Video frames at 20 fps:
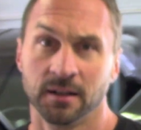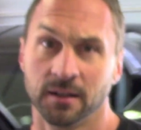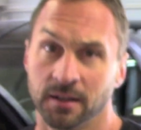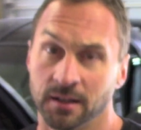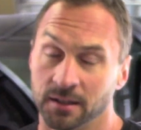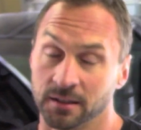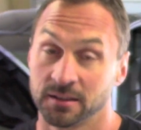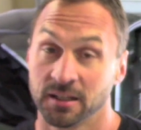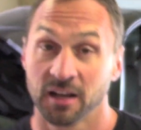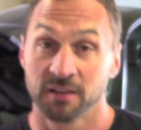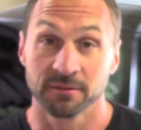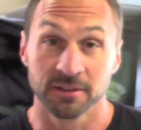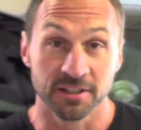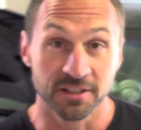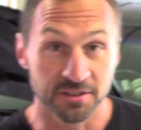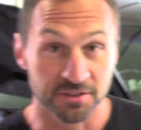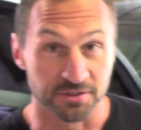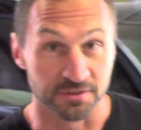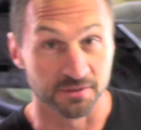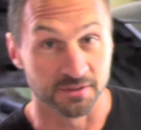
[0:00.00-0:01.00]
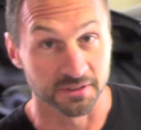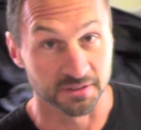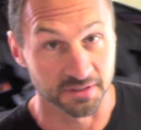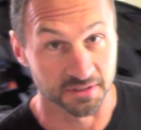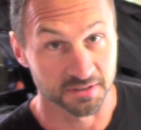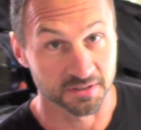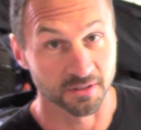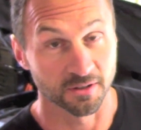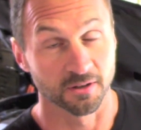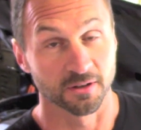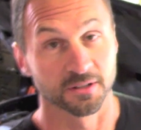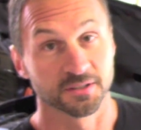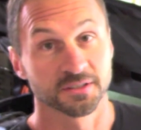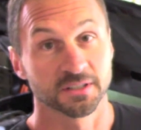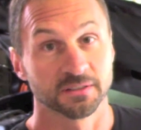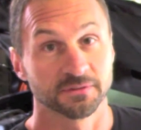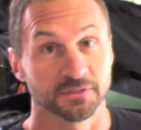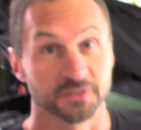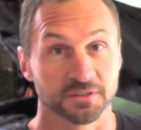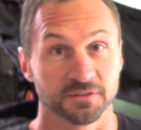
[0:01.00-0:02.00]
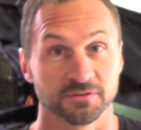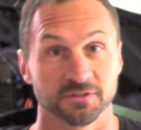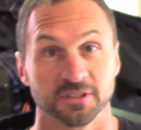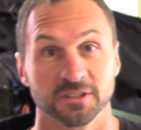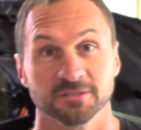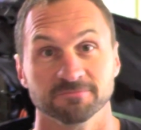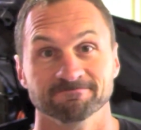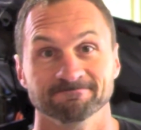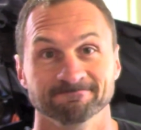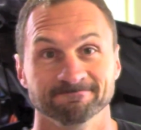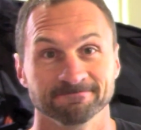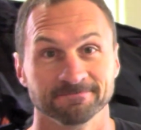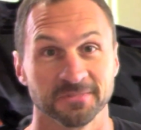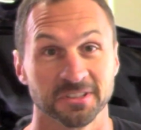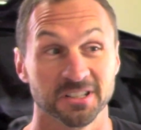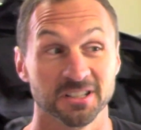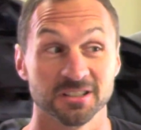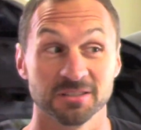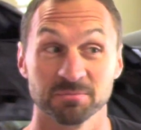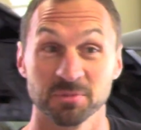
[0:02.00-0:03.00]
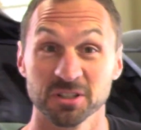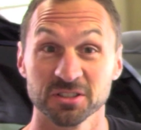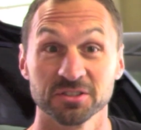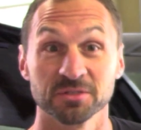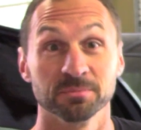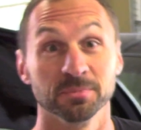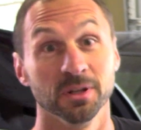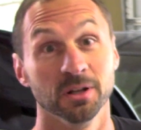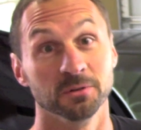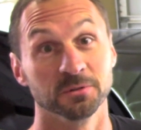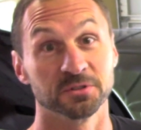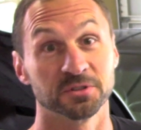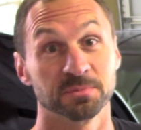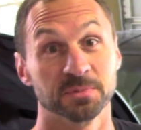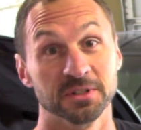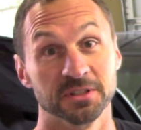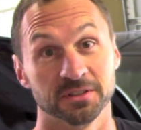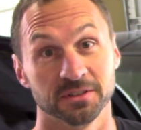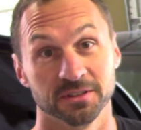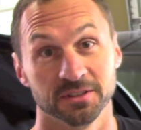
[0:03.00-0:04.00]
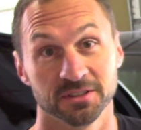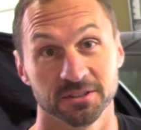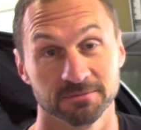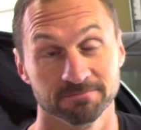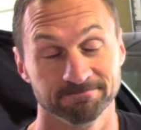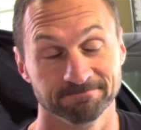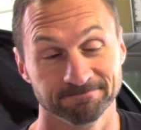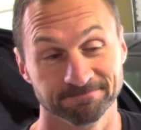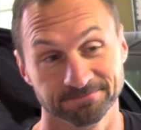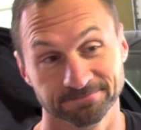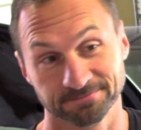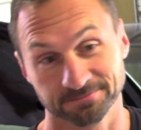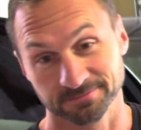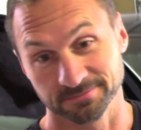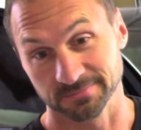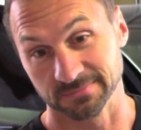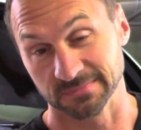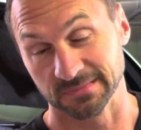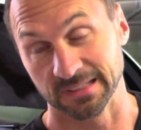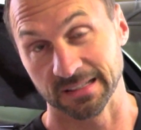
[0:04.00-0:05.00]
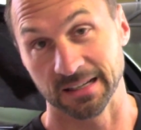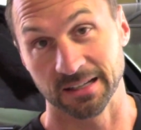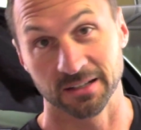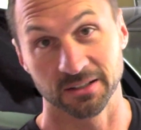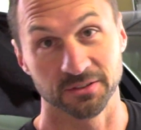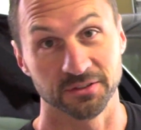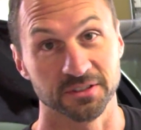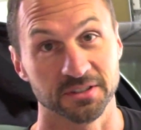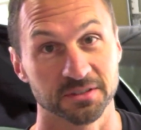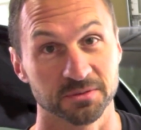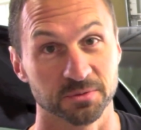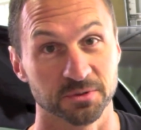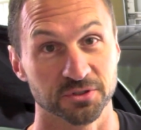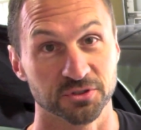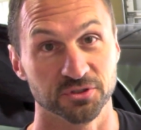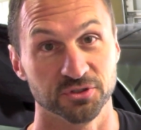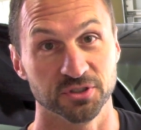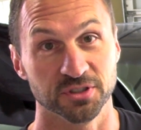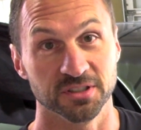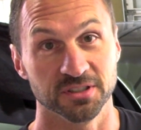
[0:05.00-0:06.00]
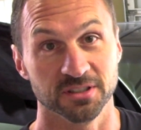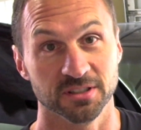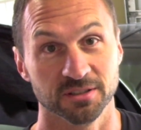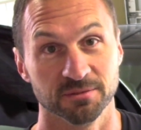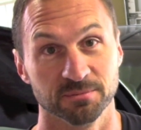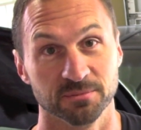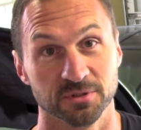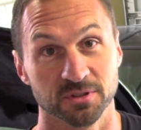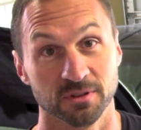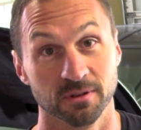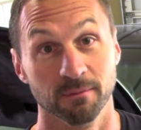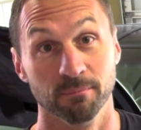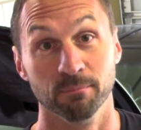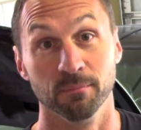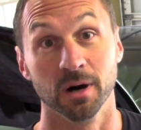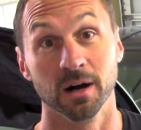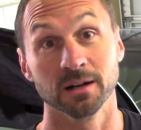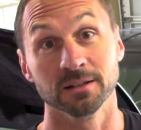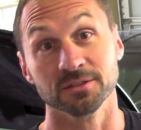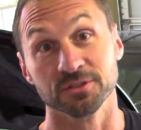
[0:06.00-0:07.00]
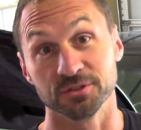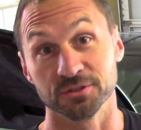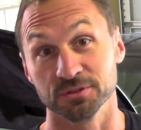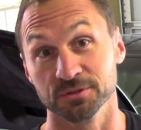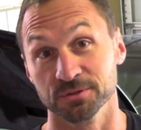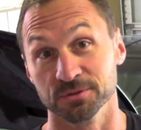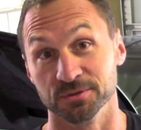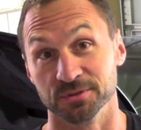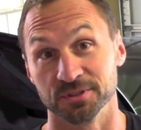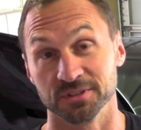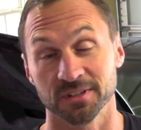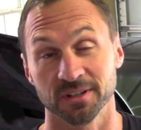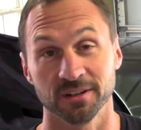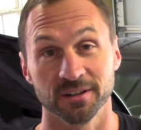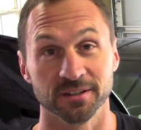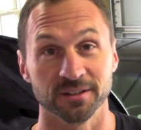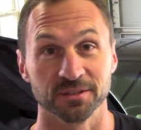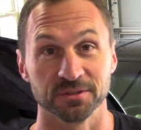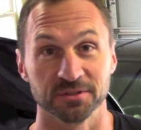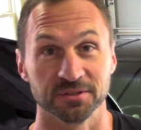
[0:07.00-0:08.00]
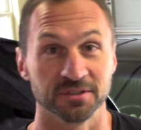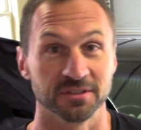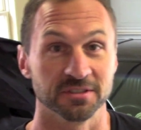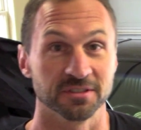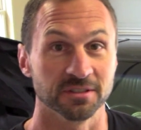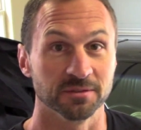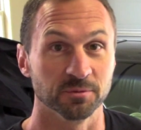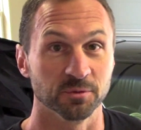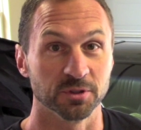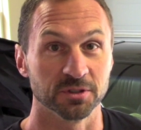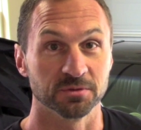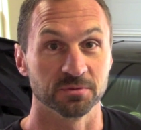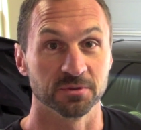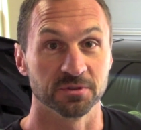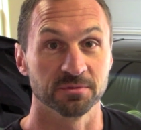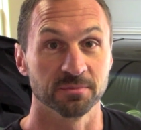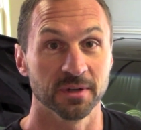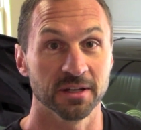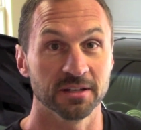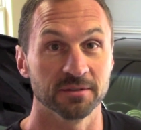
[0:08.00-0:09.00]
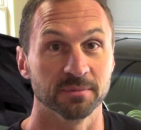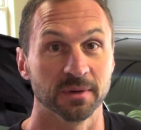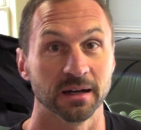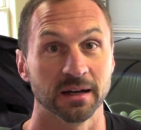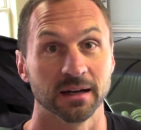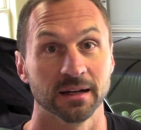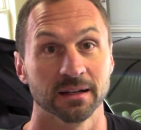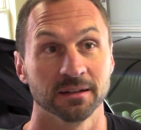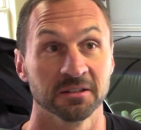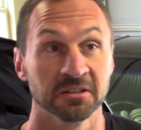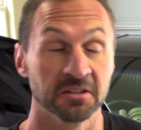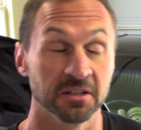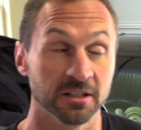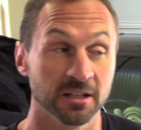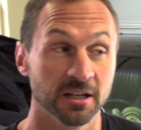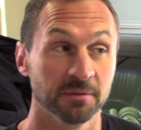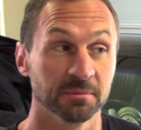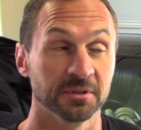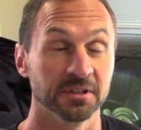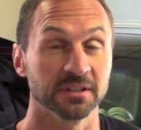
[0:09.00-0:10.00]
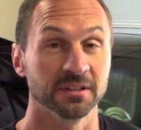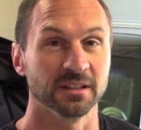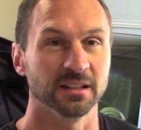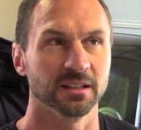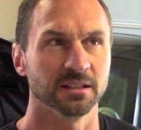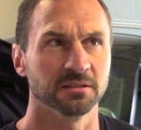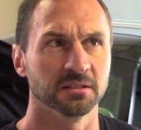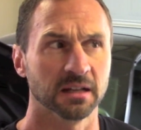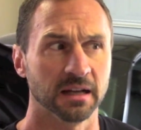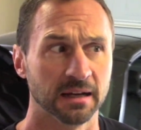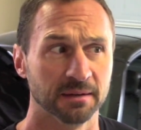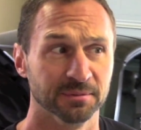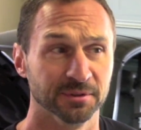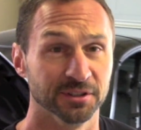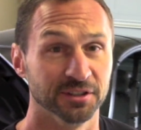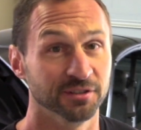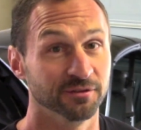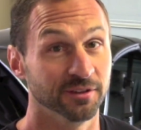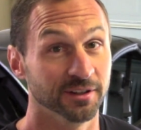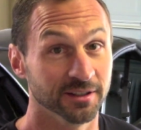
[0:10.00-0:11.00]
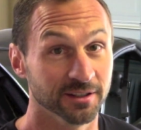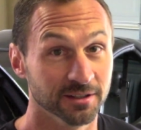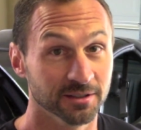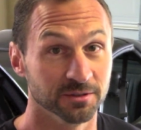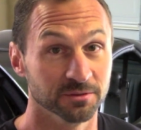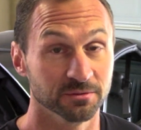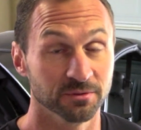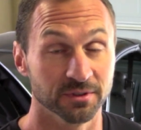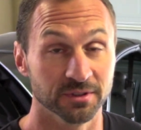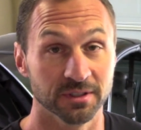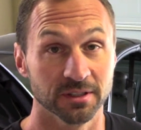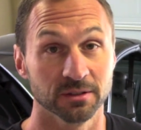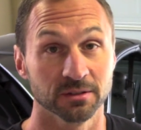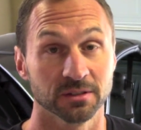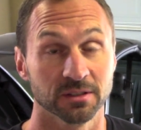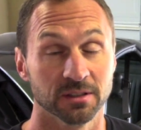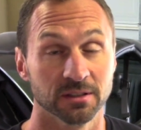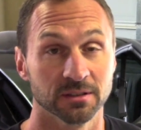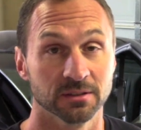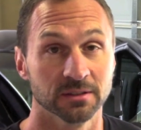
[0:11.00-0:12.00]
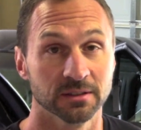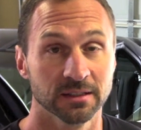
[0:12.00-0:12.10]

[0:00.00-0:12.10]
A common issue that this car suffers from is a bunch of blown speakers. Now this was GM's Monsoon stereo system, which was made by a company that I believe they own, Delco.